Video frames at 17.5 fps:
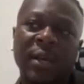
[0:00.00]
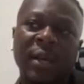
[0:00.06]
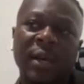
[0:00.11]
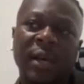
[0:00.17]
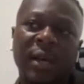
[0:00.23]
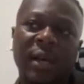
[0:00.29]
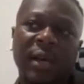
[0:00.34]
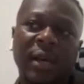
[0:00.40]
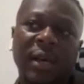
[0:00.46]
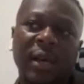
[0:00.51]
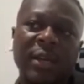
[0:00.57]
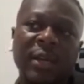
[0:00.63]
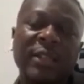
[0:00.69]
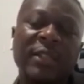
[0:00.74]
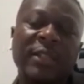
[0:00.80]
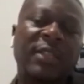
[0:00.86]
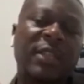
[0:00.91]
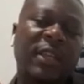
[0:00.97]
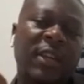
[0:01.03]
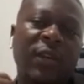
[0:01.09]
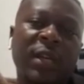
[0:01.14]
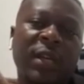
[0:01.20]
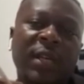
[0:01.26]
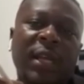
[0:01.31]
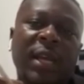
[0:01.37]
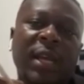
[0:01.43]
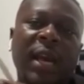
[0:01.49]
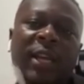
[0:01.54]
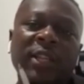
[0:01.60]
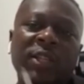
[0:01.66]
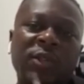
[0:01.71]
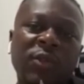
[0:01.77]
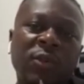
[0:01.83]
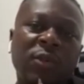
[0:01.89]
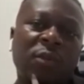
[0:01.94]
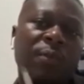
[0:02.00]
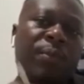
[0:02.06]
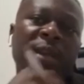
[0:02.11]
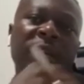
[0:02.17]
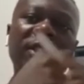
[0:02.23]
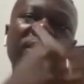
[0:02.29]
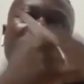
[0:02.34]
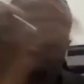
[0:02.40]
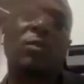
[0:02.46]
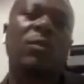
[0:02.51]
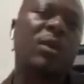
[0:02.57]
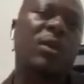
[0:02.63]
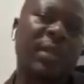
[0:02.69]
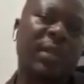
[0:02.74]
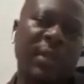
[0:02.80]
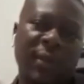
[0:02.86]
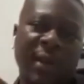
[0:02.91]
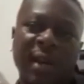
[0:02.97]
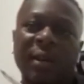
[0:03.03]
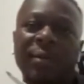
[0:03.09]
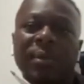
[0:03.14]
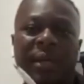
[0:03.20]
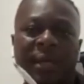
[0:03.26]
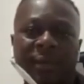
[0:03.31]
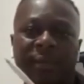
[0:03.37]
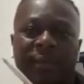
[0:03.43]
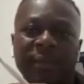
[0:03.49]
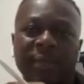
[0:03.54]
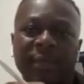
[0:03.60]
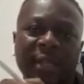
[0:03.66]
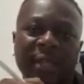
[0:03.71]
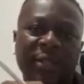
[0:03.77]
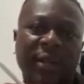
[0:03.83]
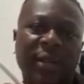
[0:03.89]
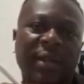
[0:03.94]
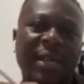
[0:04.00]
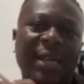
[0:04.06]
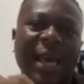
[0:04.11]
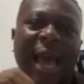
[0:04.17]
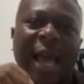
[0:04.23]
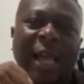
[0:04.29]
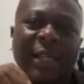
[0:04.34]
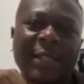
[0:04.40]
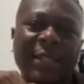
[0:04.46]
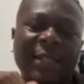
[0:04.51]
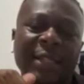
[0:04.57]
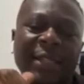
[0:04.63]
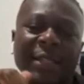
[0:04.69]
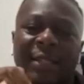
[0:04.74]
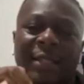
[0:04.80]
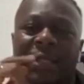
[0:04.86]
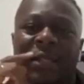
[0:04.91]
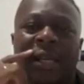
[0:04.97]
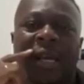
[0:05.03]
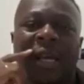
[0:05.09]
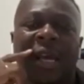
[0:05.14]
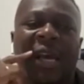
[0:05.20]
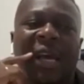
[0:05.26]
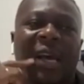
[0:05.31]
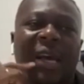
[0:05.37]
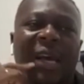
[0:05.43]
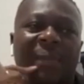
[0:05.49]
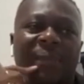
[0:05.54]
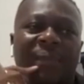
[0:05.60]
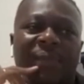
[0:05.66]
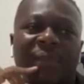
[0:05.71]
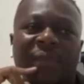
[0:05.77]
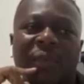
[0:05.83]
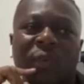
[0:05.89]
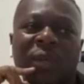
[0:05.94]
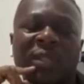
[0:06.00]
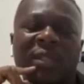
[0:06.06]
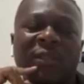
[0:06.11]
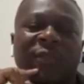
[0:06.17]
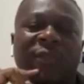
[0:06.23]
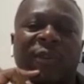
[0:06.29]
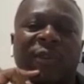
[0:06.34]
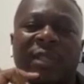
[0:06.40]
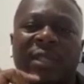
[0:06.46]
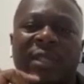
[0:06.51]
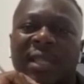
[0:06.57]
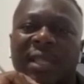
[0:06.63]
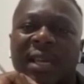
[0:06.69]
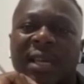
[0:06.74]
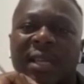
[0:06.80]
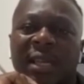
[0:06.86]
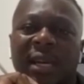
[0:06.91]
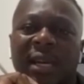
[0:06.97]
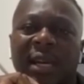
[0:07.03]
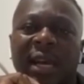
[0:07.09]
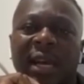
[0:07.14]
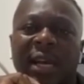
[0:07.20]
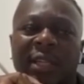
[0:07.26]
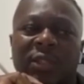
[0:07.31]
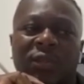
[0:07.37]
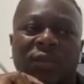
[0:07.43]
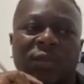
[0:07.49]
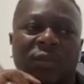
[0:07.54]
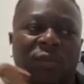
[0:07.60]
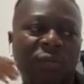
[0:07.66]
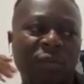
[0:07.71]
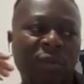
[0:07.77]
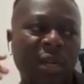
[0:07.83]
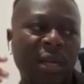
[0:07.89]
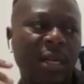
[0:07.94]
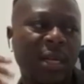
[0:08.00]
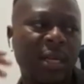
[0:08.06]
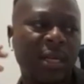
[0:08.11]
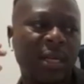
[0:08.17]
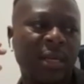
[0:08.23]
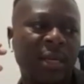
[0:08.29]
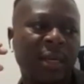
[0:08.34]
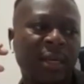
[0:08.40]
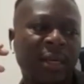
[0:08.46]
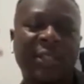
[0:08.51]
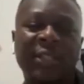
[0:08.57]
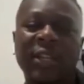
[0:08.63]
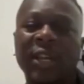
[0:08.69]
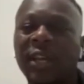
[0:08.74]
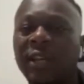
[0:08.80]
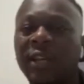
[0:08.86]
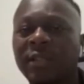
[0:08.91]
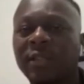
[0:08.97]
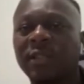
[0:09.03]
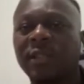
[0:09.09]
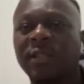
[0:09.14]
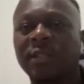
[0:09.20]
an insecurity that I saw based on what was around me. So I think accent was the first thing that I had to really change